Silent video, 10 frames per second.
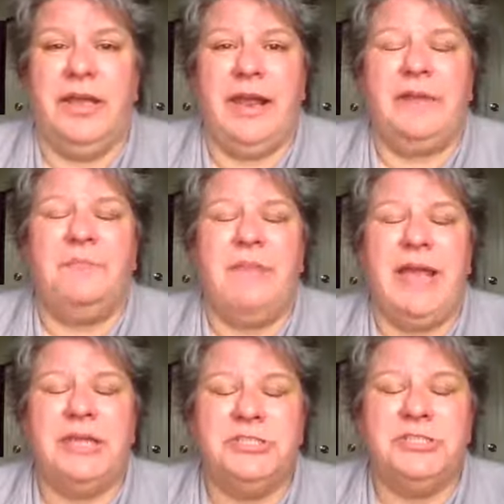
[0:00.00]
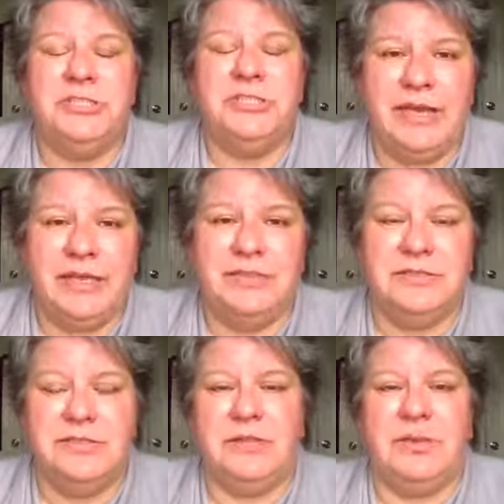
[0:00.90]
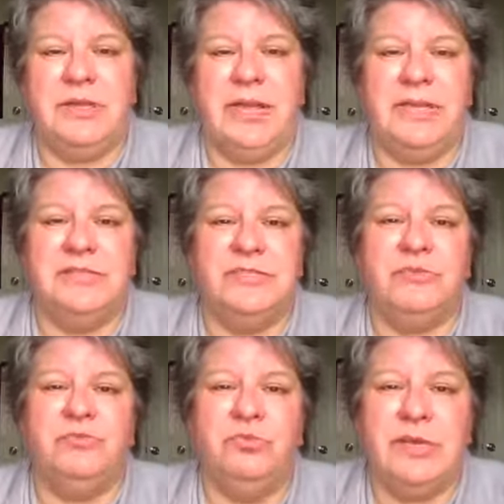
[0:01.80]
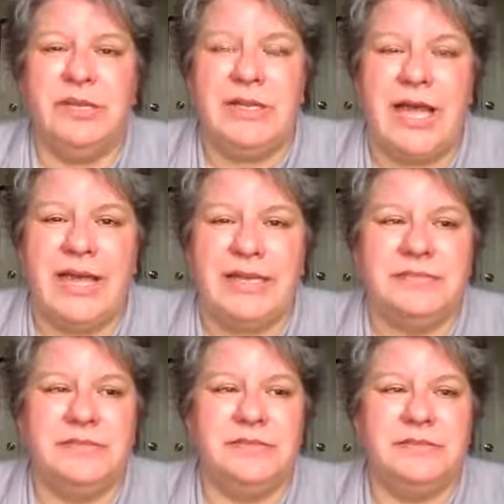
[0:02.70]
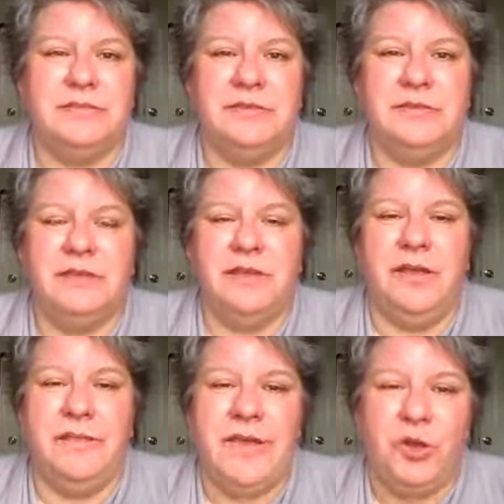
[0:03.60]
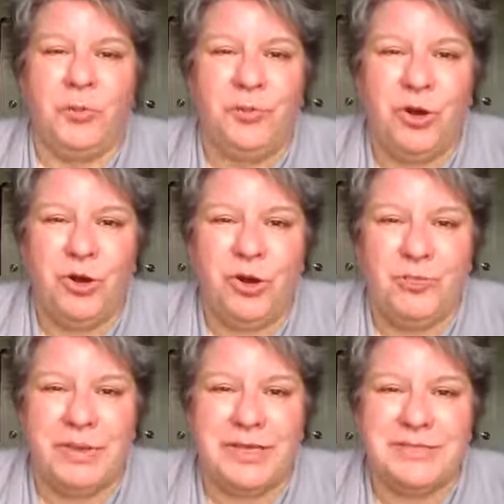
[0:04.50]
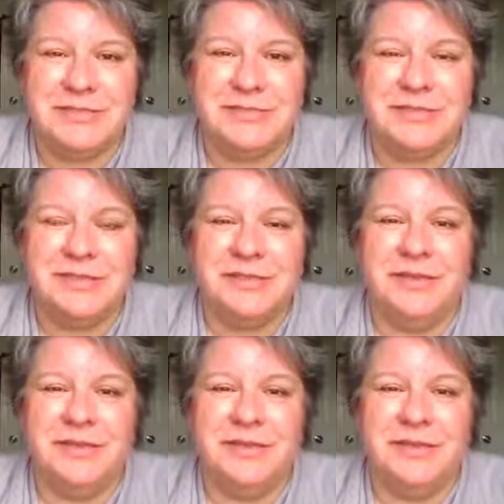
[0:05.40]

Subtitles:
And imagine getting into the place to realize that your purpose